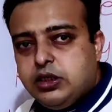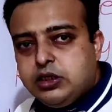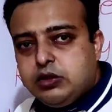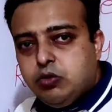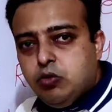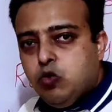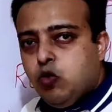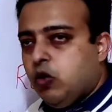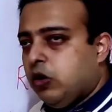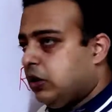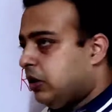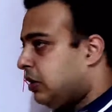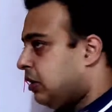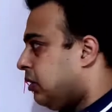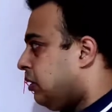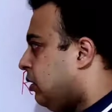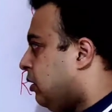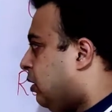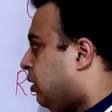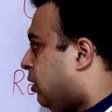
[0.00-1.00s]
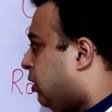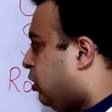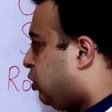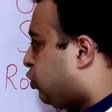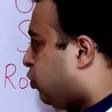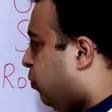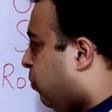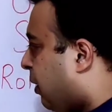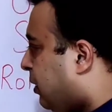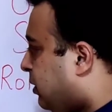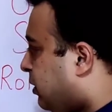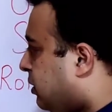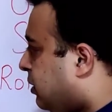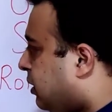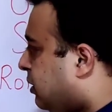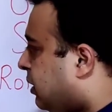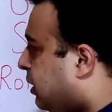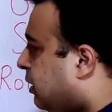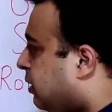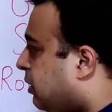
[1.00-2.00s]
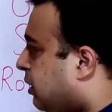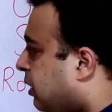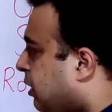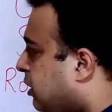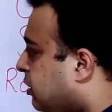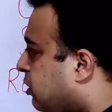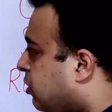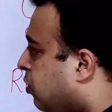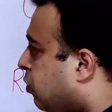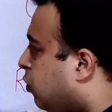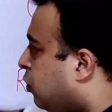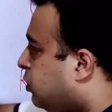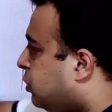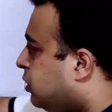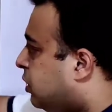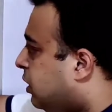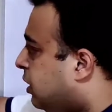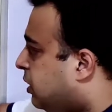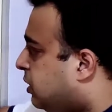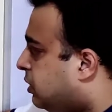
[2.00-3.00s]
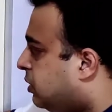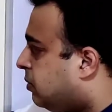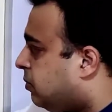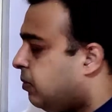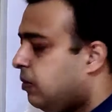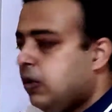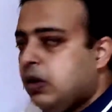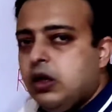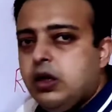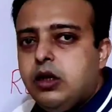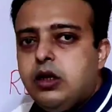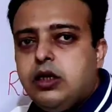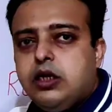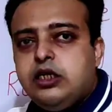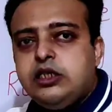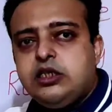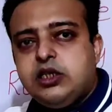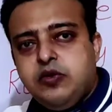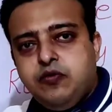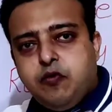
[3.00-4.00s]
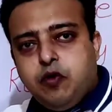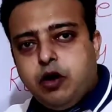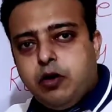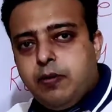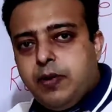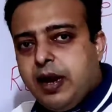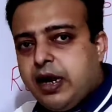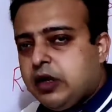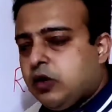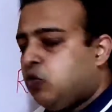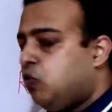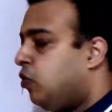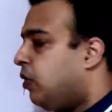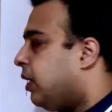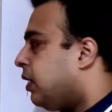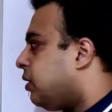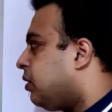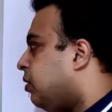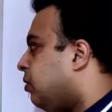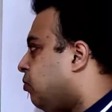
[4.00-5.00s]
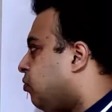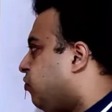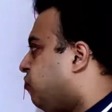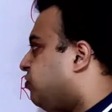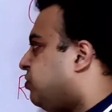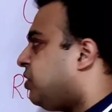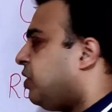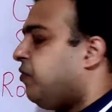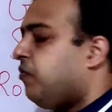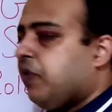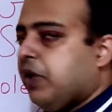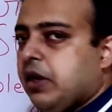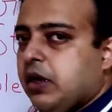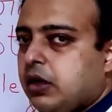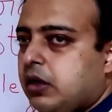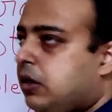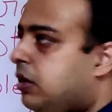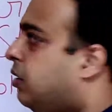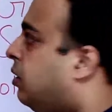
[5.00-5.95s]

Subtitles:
this move order. So once the center is closed, it's easy for black to get the move c5.